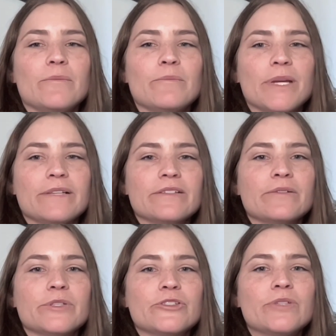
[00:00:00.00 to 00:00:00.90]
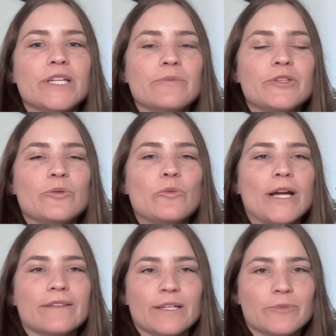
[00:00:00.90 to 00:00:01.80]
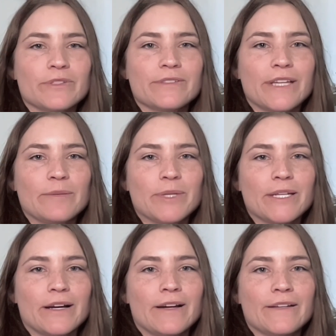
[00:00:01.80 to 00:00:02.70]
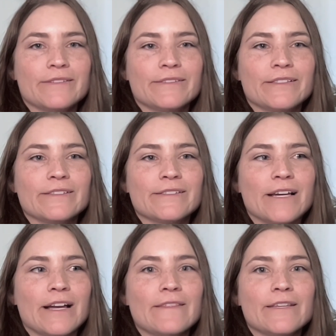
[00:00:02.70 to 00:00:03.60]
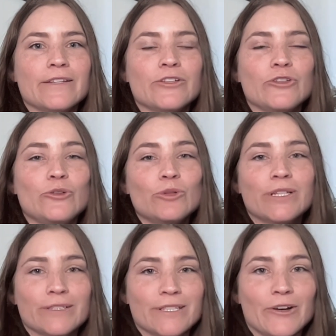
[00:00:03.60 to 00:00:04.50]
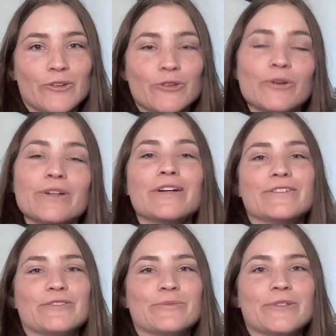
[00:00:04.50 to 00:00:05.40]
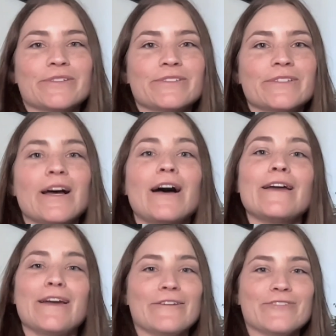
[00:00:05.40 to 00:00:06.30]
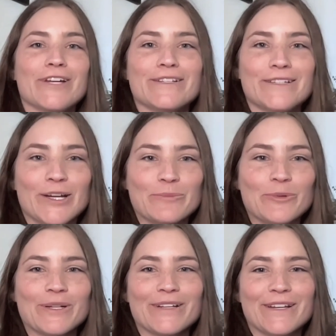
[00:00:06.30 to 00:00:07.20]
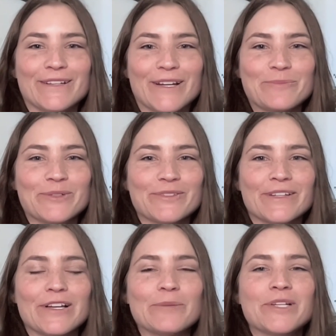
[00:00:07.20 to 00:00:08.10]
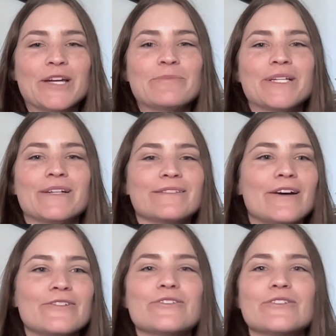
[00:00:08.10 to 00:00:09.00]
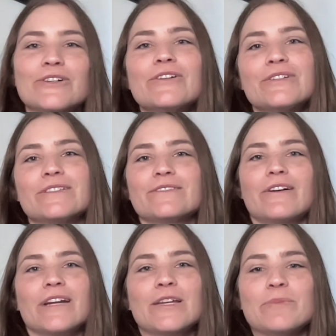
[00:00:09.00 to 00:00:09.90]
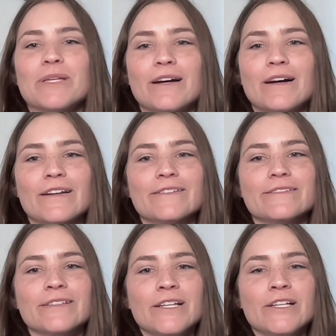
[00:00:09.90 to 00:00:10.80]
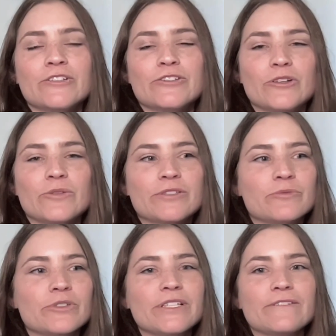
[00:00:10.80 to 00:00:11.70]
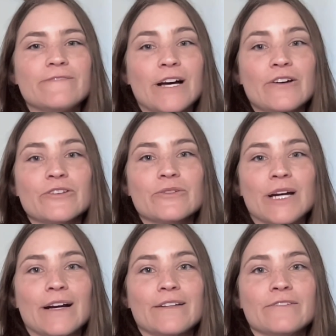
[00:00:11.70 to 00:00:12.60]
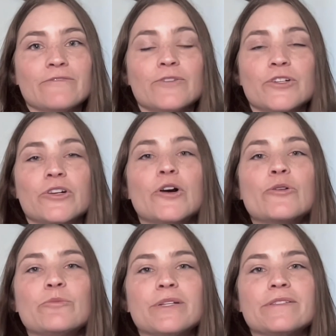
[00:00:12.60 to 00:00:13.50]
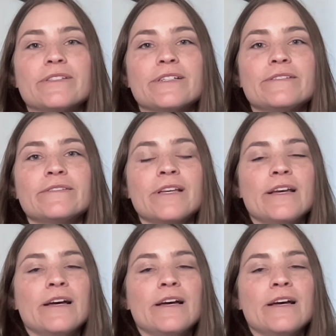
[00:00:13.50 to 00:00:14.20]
Basically, what you get when you white label these APIs is that then you can tell your customers, I have 99.99% uptime because under the hood, it's our APIs. So it's really a value add for your own business.